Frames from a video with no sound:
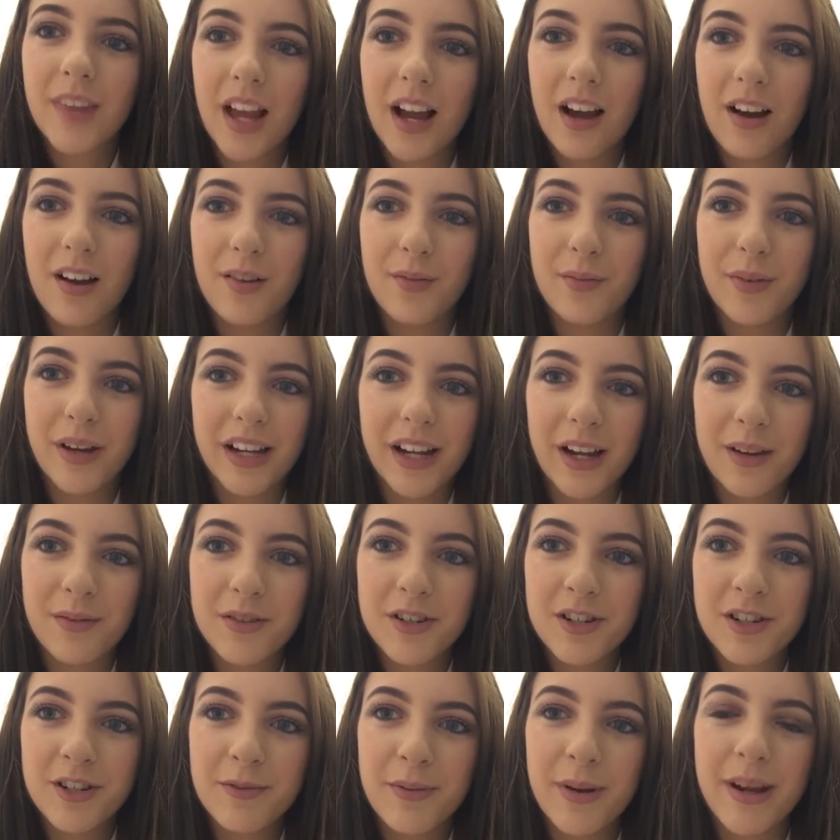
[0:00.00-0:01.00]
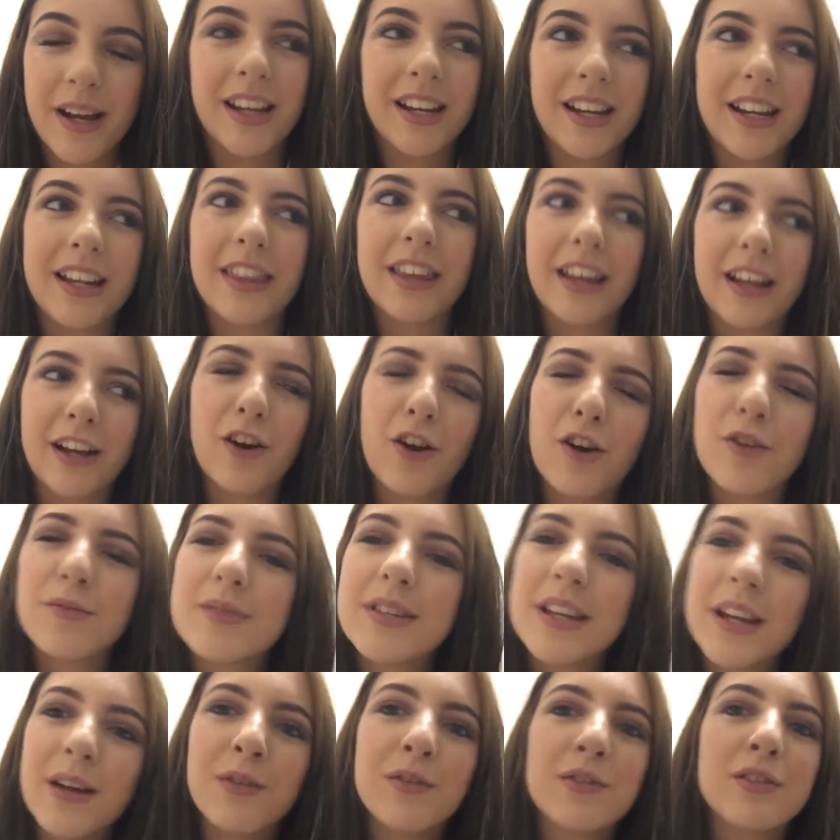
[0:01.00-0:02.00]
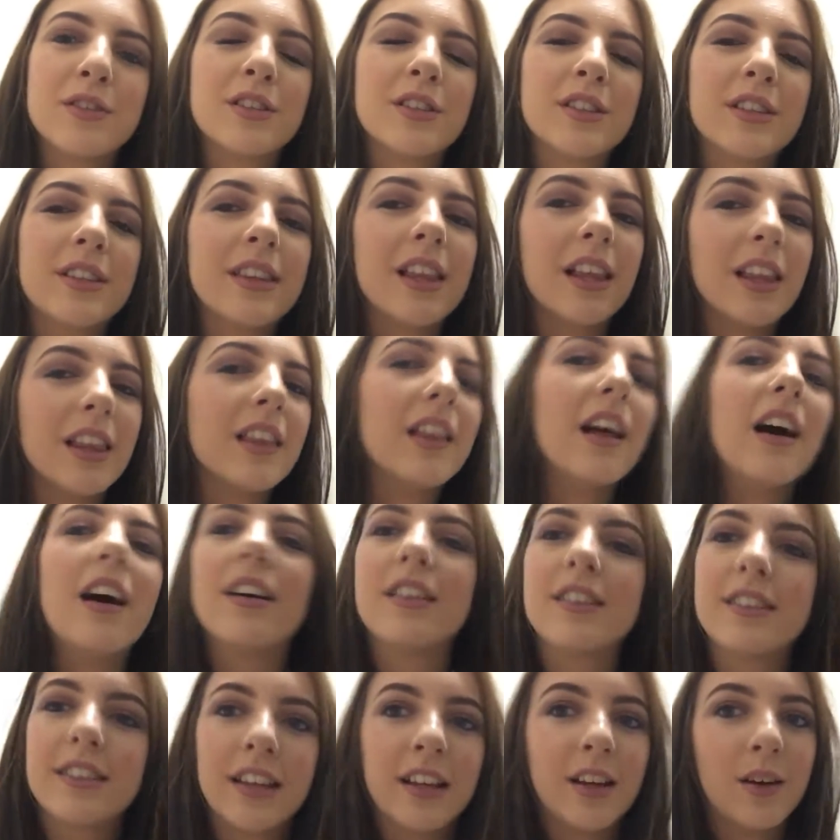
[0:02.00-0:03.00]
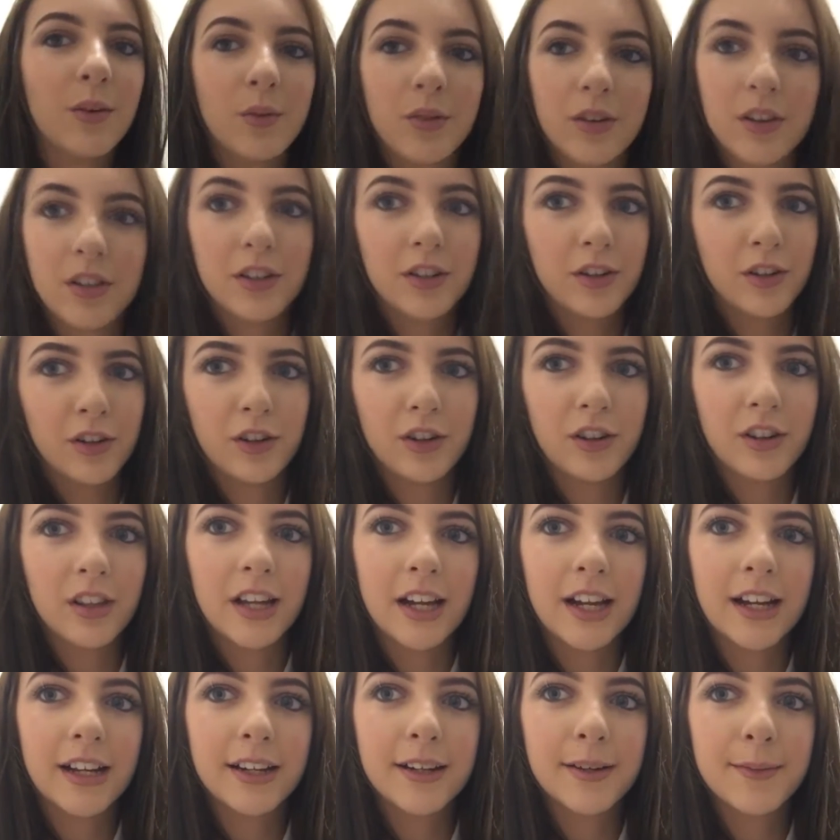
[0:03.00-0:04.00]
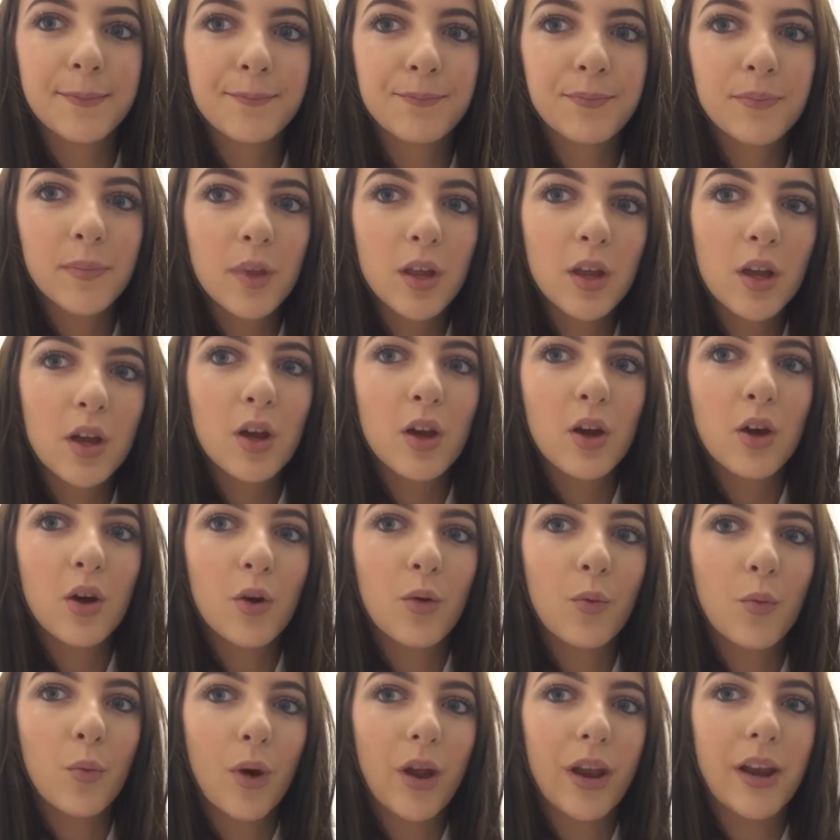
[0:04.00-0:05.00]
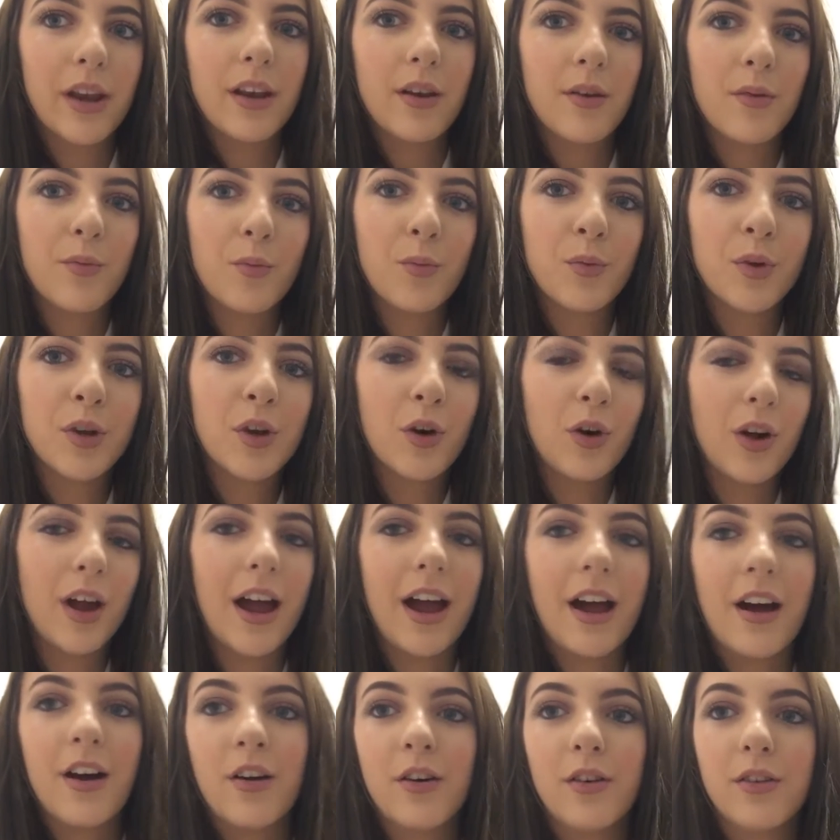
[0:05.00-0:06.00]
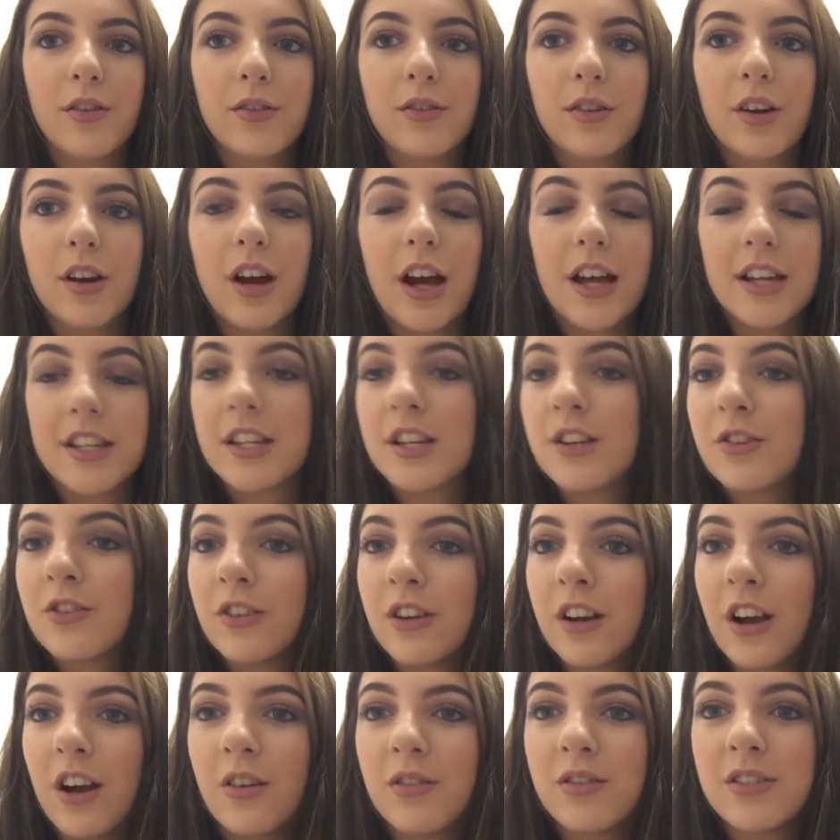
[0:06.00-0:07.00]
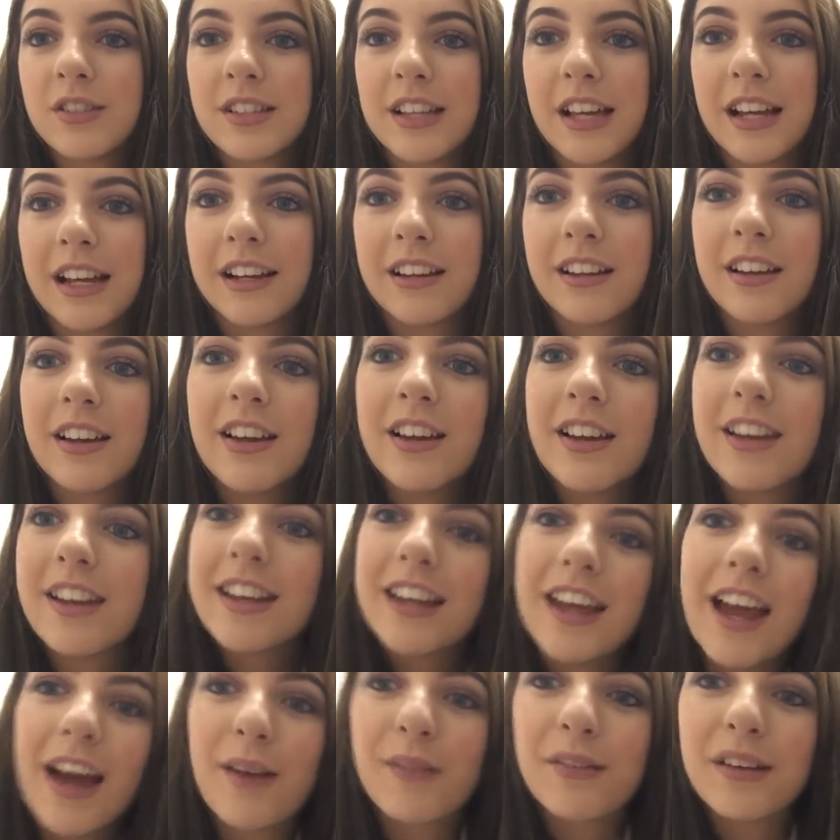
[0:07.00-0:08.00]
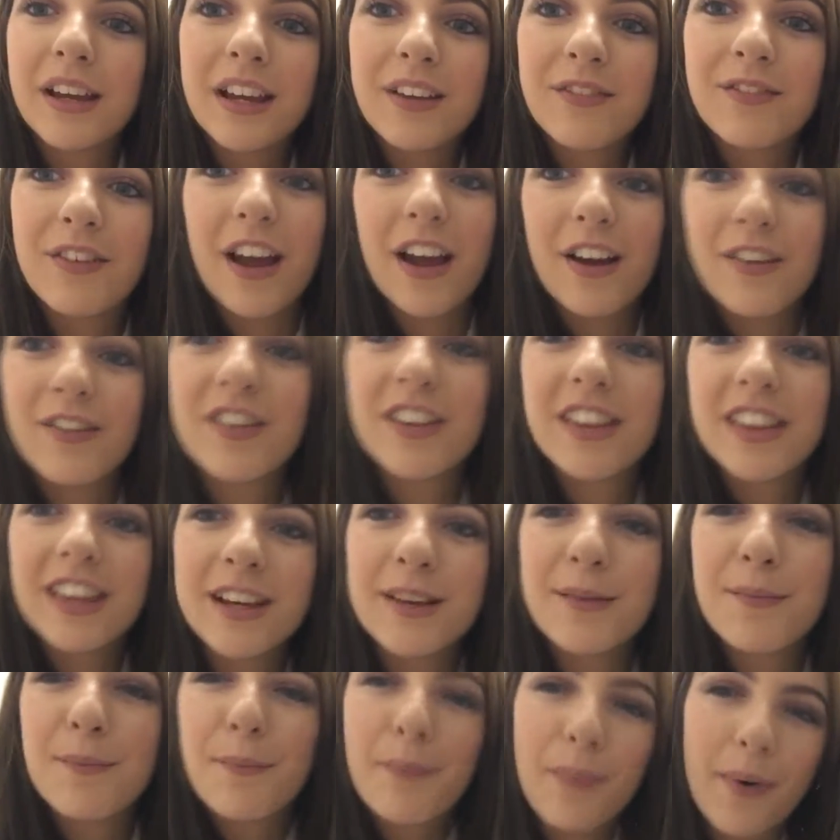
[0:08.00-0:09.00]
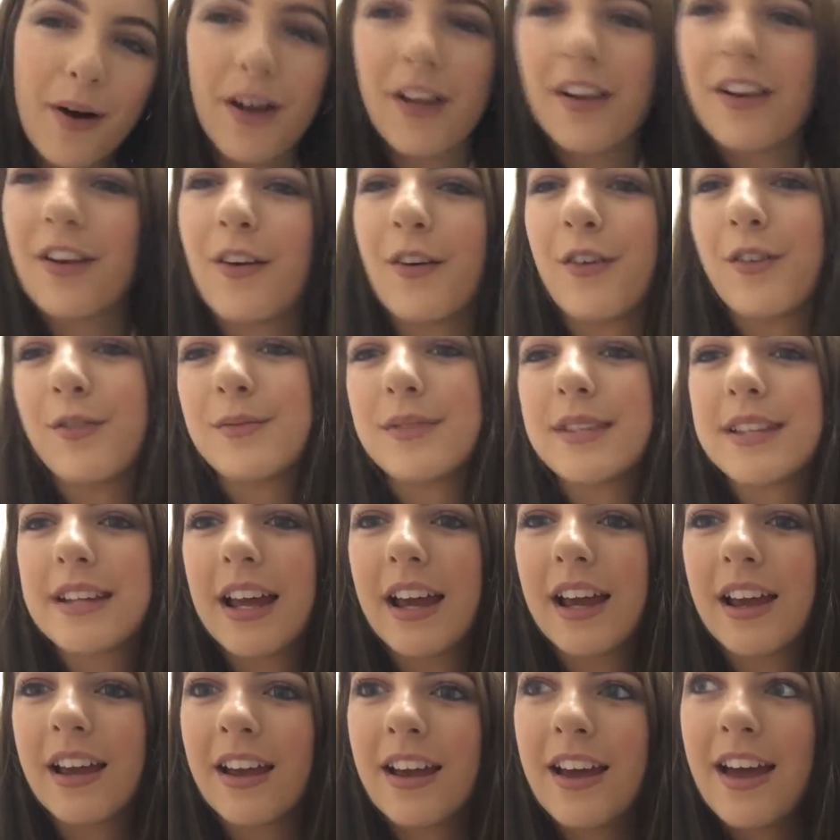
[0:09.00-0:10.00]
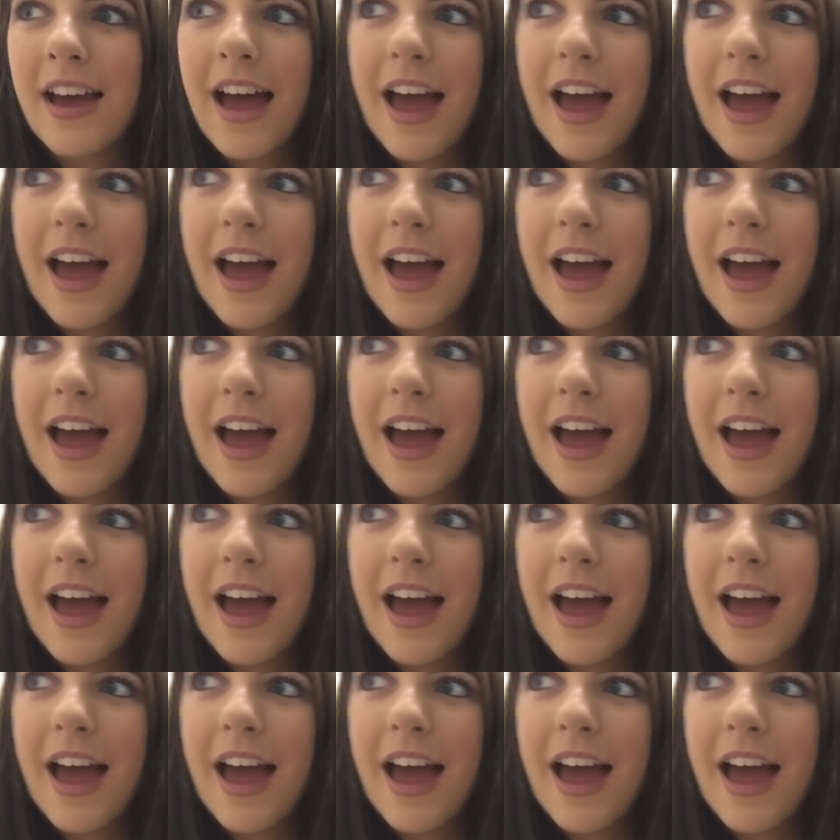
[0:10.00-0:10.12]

I came to Japan and like homestay was the last thing I wanted to do. Like when we got our itinerary, I was like, yeah, I'll keep everything but homestay.